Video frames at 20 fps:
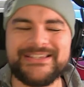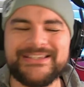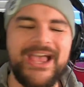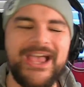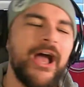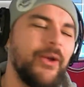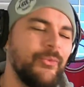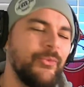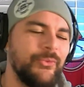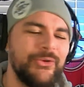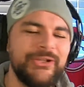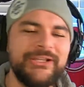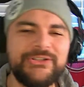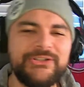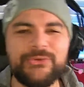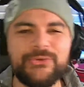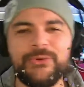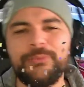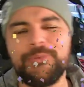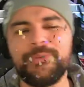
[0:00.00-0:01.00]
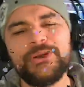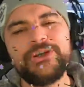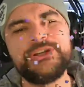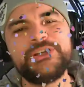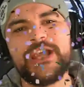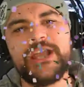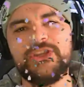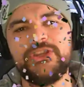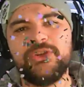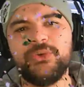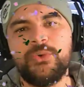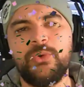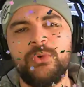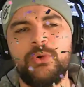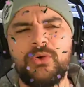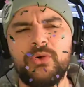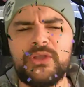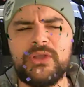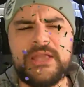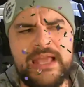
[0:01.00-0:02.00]
I really do appreciate you
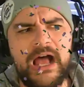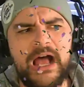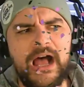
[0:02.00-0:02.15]
all.